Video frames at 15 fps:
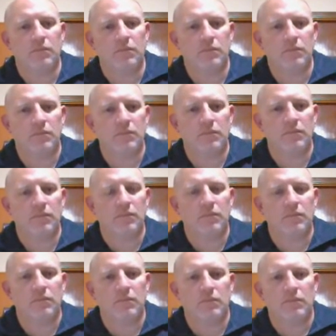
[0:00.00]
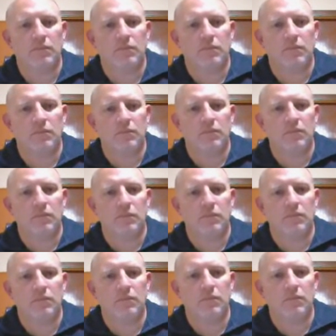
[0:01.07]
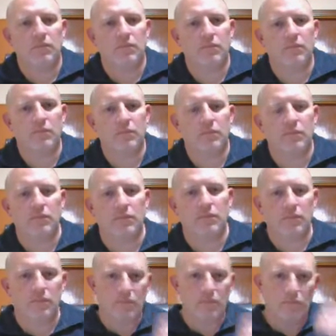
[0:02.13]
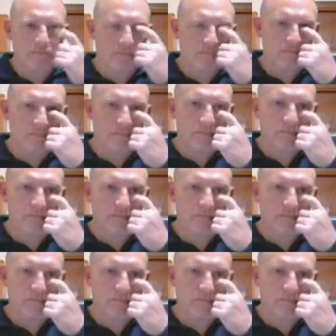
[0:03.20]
This person isn't speaking.